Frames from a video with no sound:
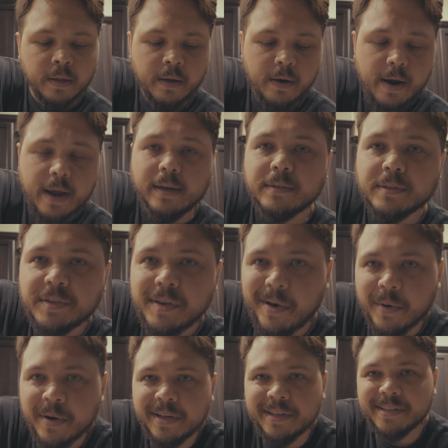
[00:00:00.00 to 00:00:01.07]
All right,
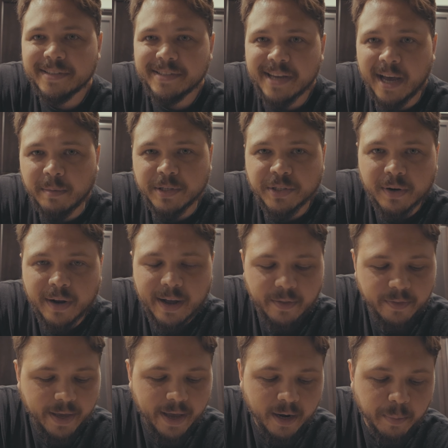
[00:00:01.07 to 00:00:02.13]
so time to try
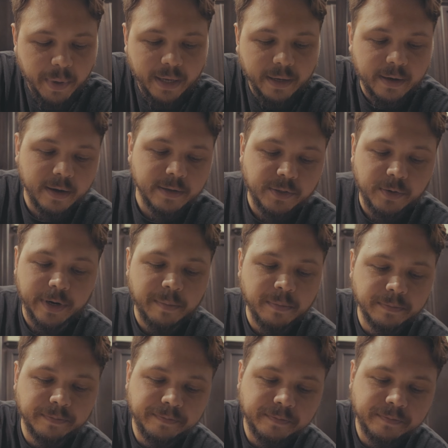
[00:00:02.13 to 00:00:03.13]
out the anabolic ice cream.